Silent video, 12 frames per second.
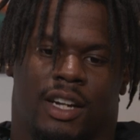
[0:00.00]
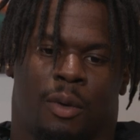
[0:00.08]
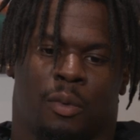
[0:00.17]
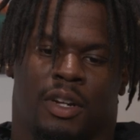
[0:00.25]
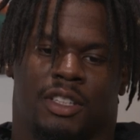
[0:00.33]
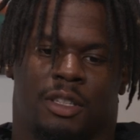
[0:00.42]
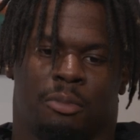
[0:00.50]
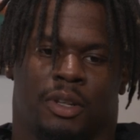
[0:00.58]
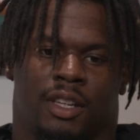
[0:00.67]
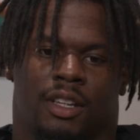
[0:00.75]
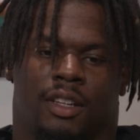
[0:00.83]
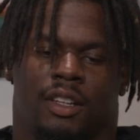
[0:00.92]
I wanted to
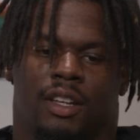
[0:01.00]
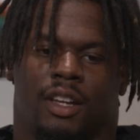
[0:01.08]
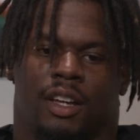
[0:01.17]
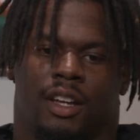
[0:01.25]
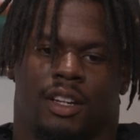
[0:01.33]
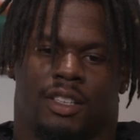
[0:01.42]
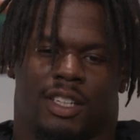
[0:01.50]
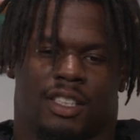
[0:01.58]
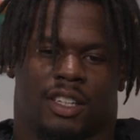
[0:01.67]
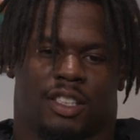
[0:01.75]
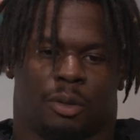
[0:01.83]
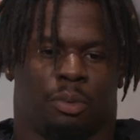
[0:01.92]
be just
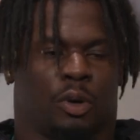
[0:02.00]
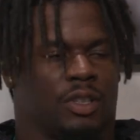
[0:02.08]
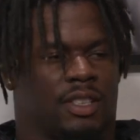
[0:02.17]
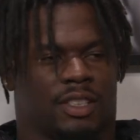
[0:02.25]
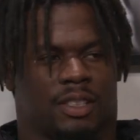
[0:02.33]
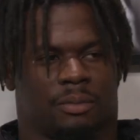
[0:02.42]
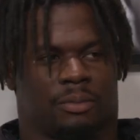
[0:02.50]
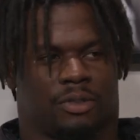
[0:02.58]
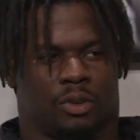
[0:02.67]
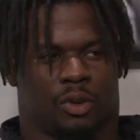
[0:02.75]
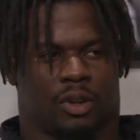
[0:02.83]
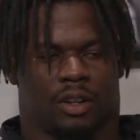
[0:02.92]
a support system
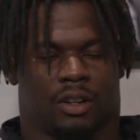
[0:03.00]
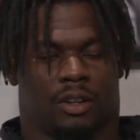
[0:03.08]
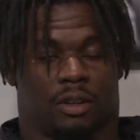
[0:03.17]
for